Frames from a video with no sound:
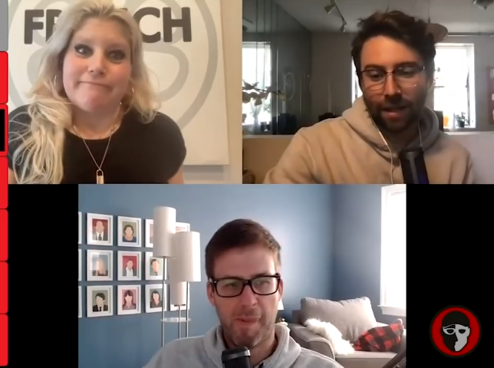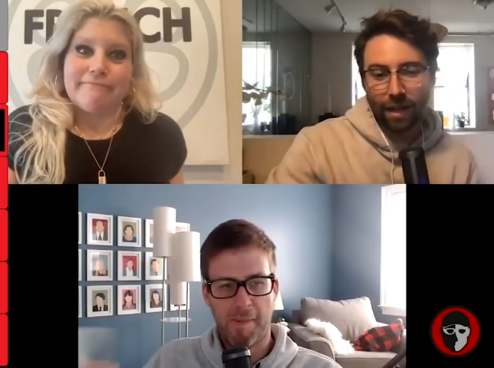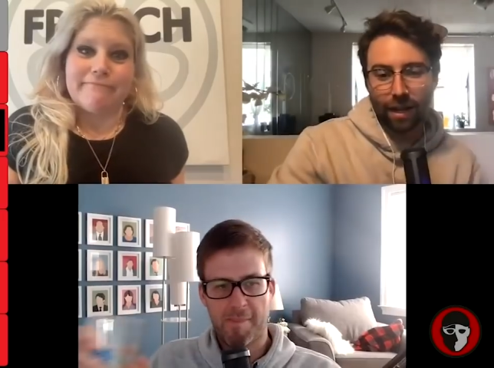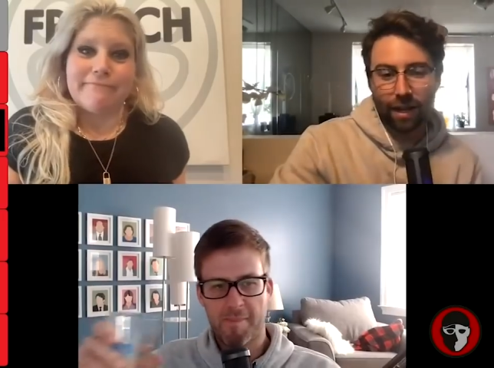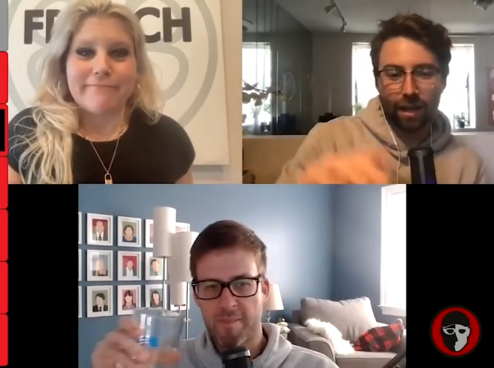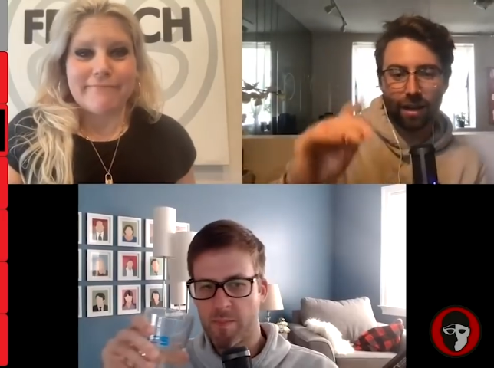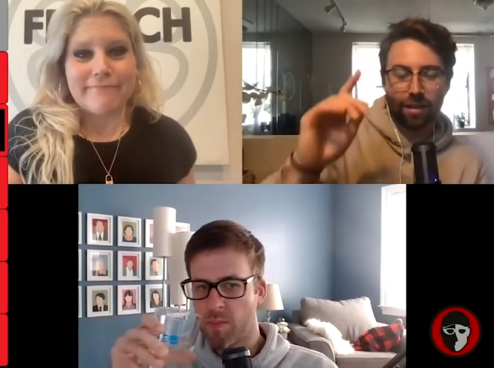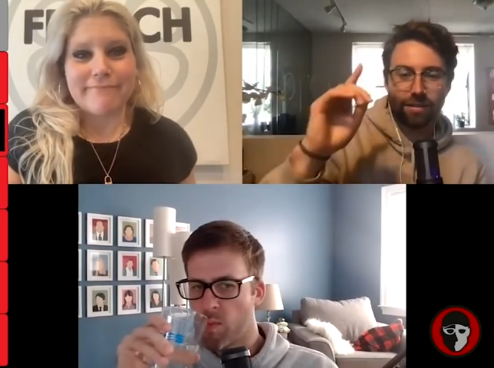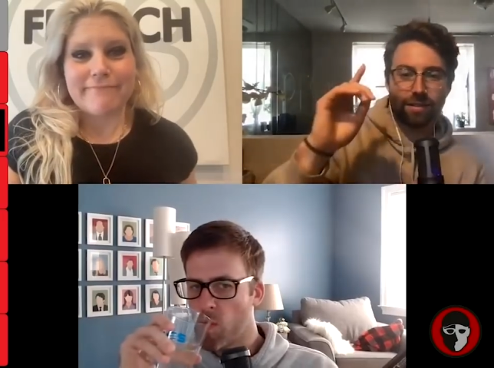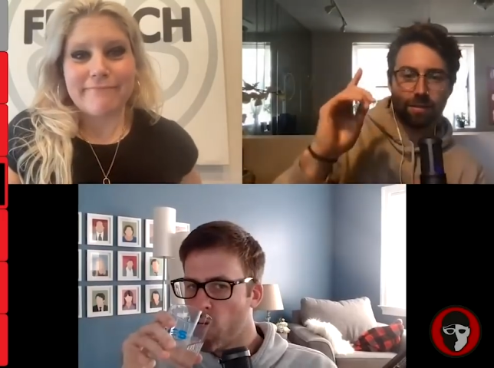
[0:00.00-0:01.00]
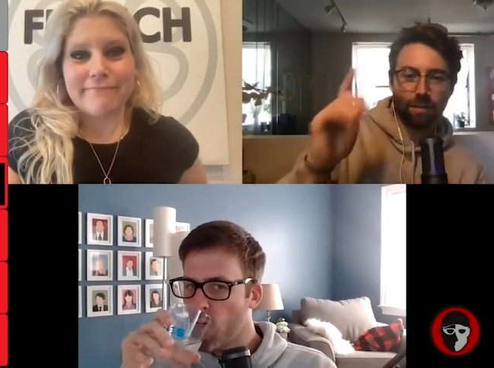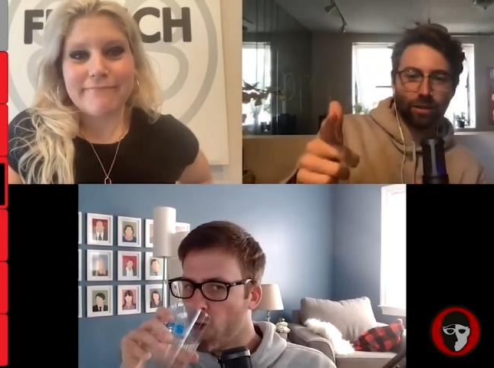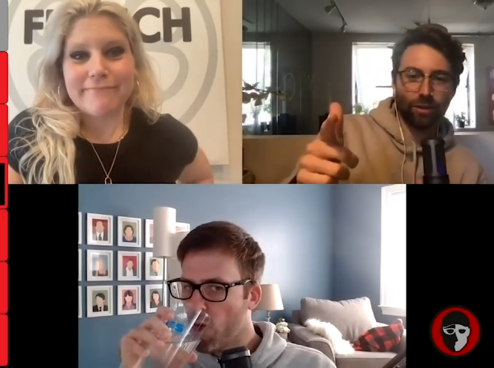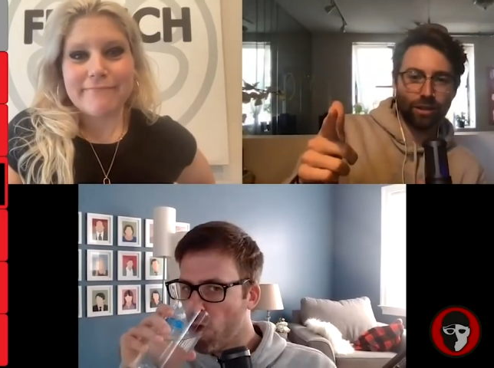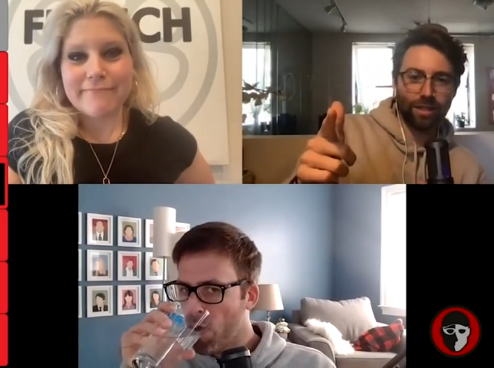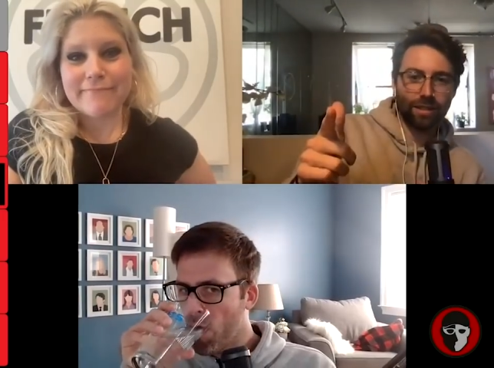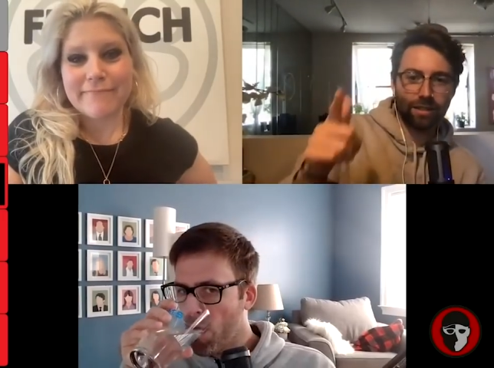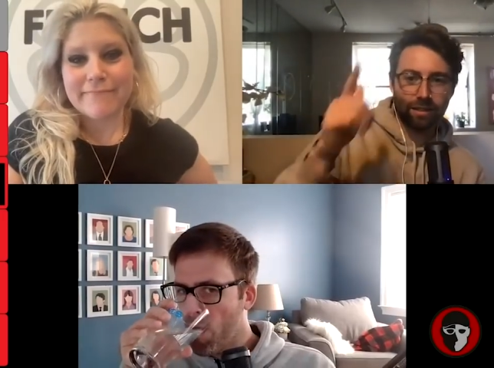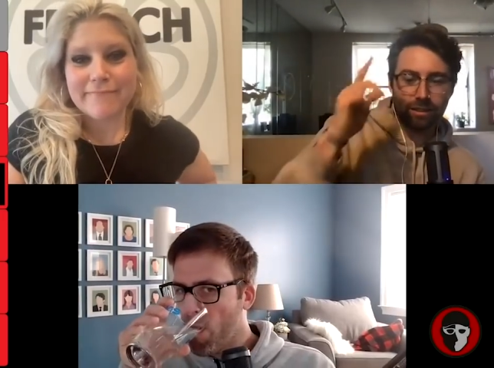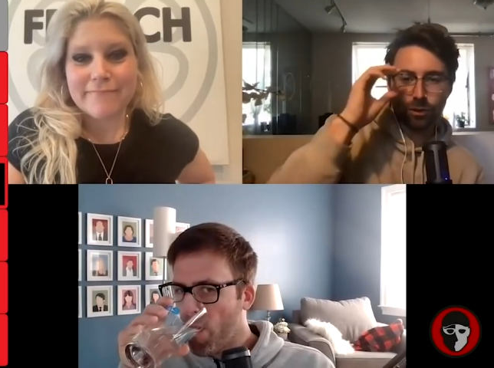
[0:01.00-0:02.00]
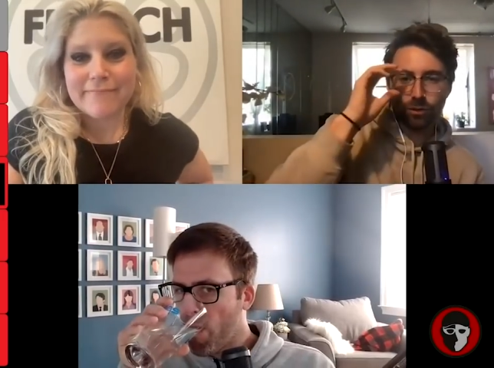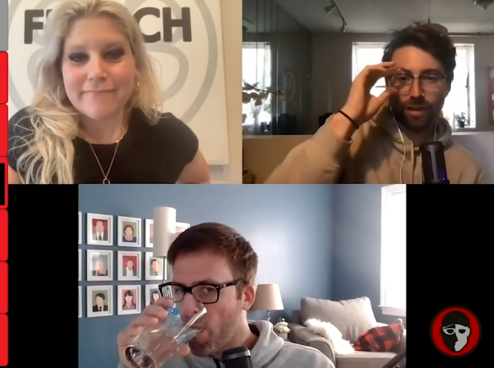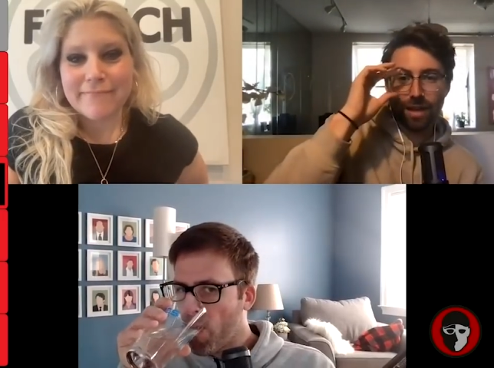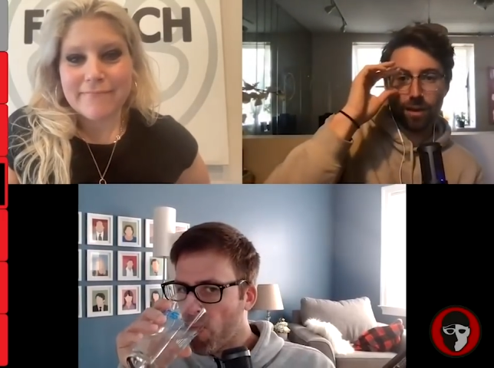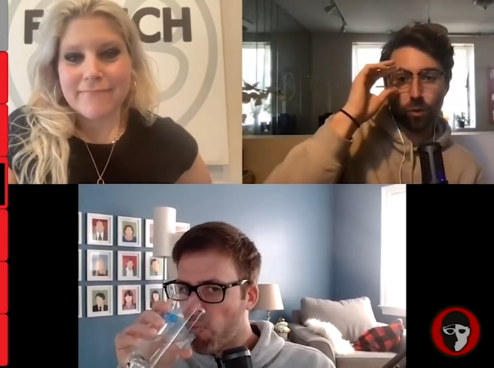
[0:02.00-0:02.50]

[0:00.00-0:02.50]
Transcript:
Speaker 1: Uh, similarly, U V A